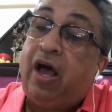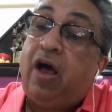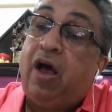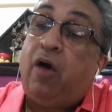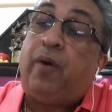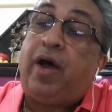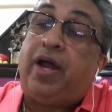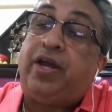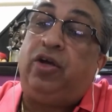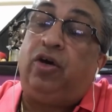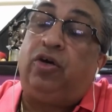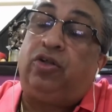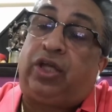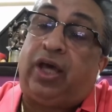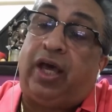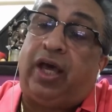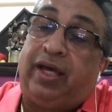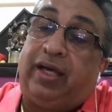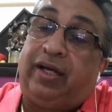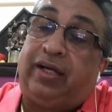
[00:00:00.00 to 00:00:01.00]
When you
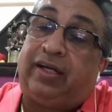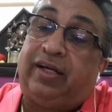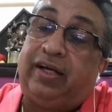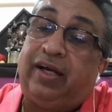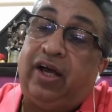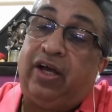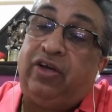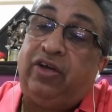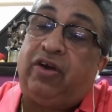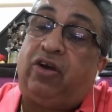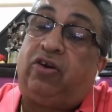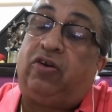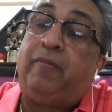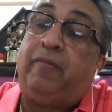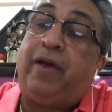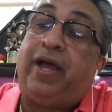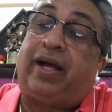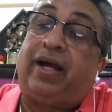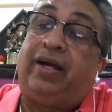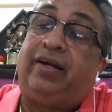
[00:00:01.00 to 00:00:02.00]
think, you have to make a